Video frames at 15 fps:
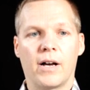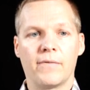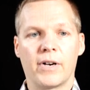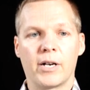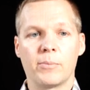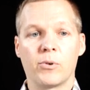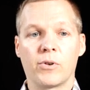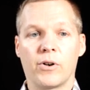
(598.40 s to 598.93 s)
a
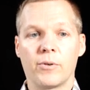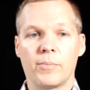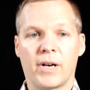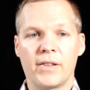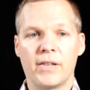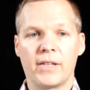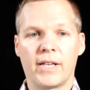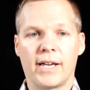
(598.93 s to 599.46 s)
variable called
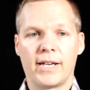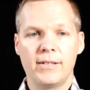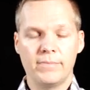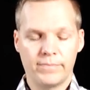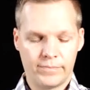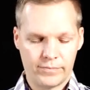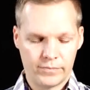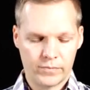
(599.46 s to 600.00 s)
month day.
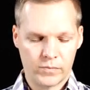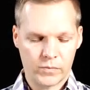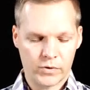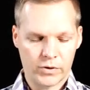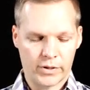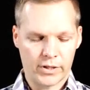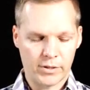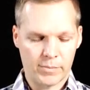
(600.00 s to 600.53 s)

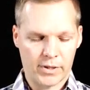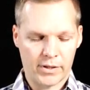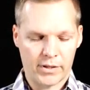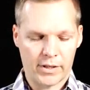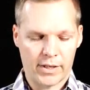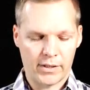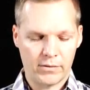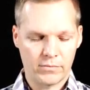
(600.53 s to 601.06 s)
So So here's
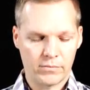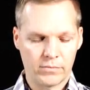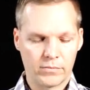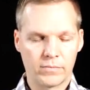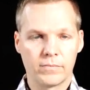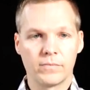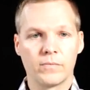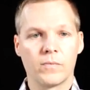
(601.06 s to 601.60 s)
month, day.
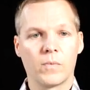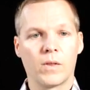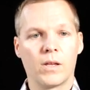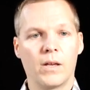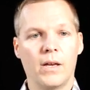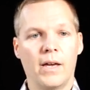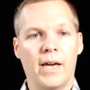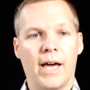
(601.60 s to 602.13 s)

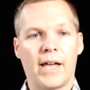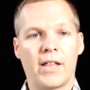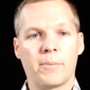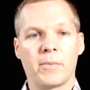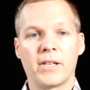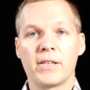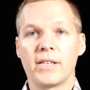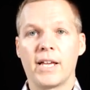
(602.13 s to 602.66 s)
And
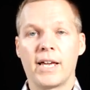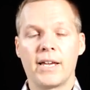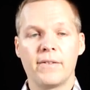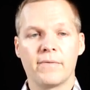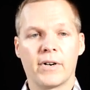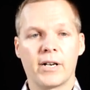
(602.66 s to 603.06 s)
that month, day